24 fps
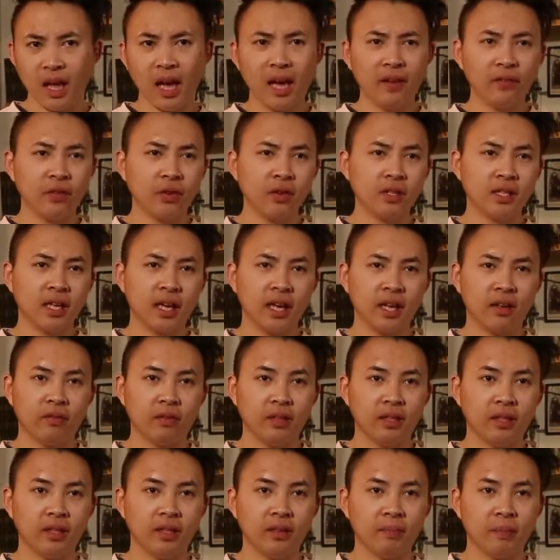I've always had a
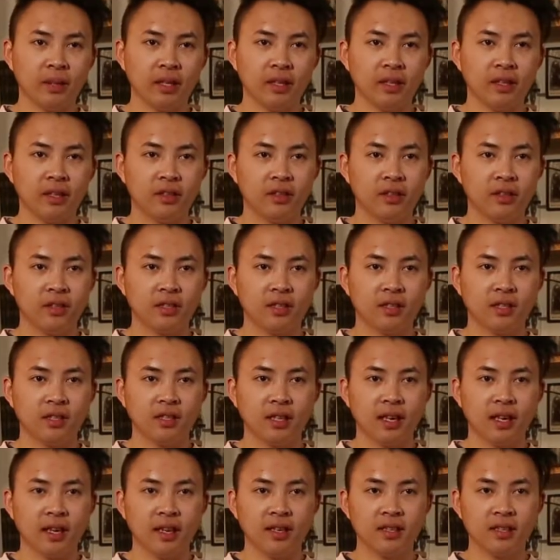really big interest in
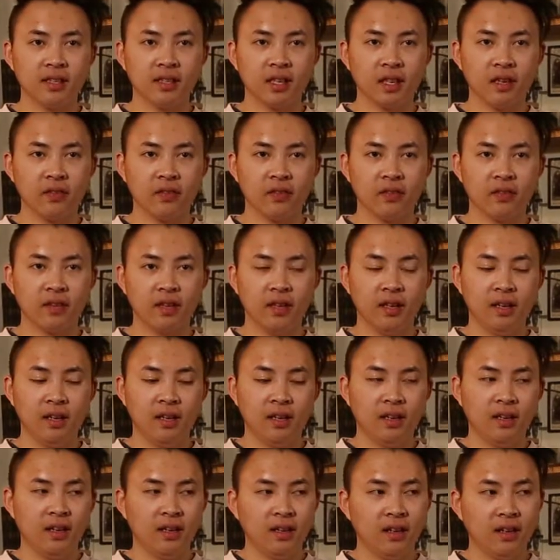science stuff,
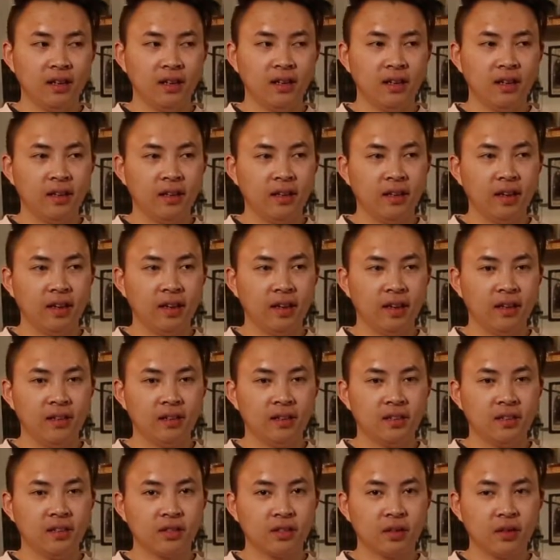
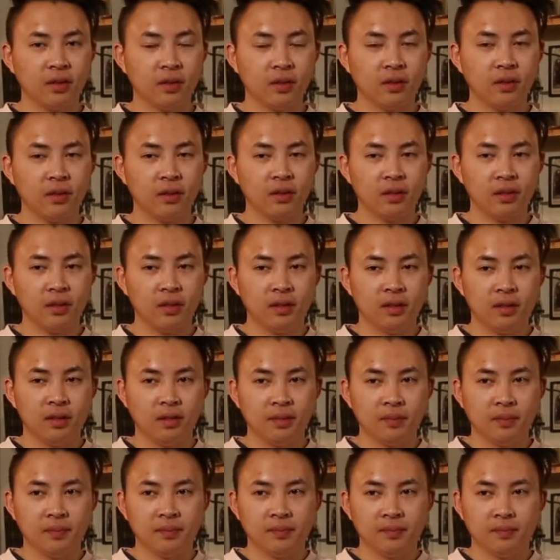and so,
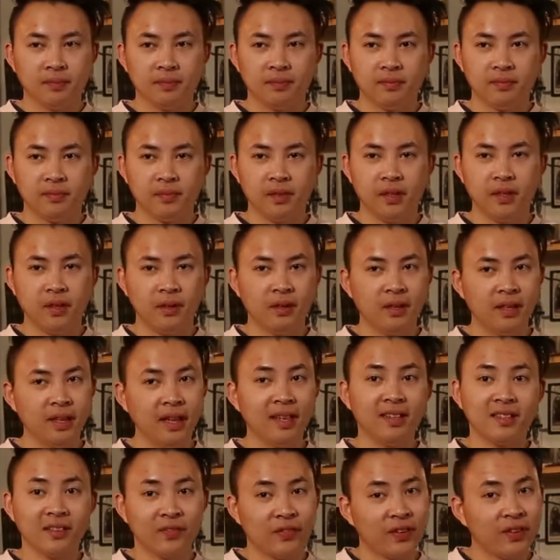
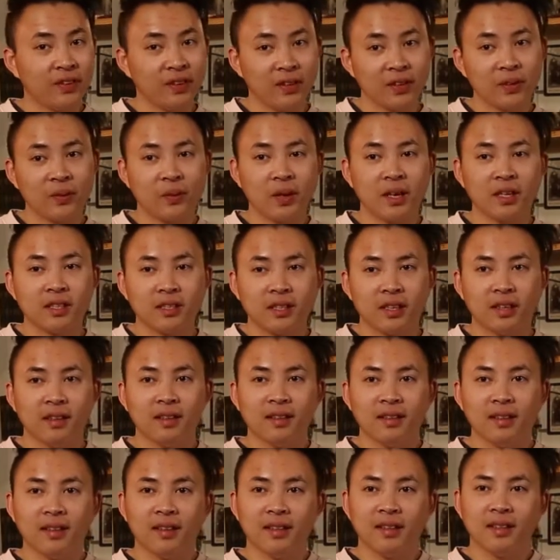that's a very good question.